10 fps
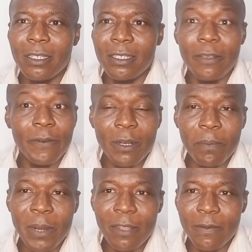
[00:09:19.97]
different
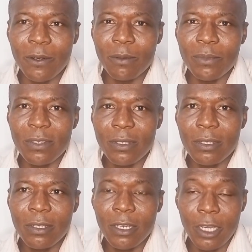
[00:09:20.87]
platforms.
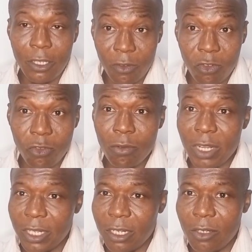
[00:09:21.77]
It is true
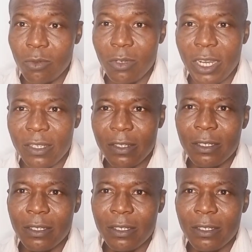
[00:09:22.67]
that they do that.